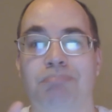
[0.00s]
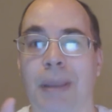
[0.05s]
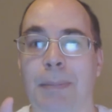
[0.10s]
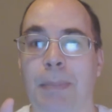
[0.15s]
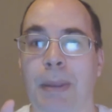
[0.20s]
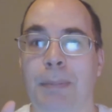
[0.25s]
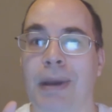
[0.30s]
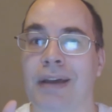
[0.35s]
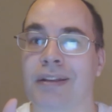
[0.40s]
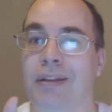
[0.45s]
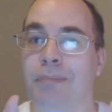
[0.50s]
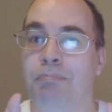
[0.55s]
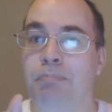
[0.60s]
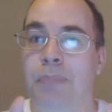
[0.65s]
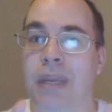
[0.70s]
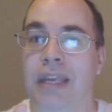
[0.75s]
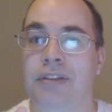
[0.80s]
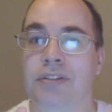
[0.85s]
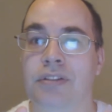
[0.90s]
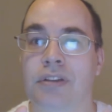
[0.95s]
maybe about a
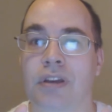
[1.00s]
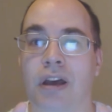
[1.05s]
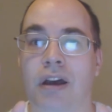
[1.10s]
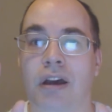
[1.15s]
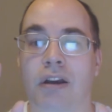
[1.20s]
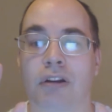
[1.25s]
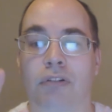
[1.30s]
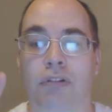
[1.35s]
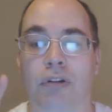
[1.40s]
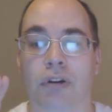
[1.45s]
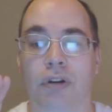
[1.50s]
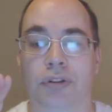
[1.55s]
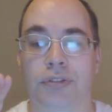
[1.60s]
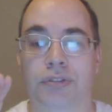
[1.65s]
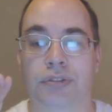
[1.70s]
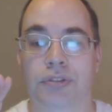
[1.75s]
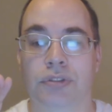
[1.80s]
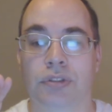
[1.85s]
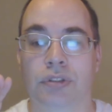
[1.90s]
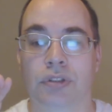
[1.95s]
meter
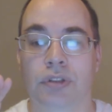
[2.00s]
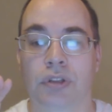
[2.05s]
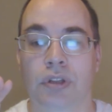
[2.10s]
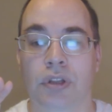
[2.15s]
across.